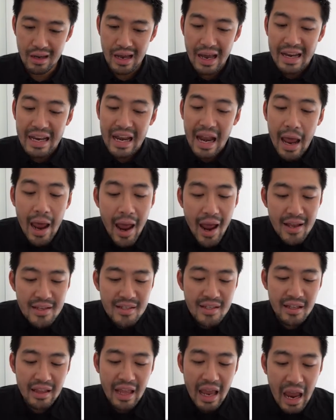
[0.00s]
an
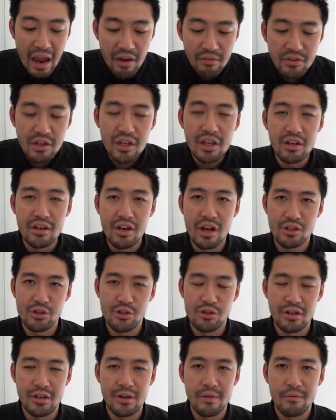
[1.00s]
asset-heavy
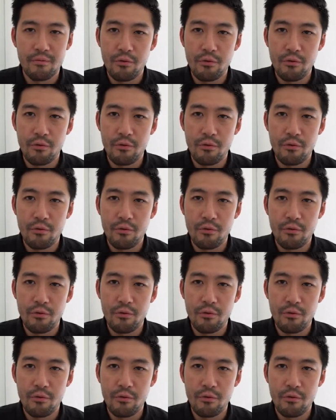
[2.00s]
industry.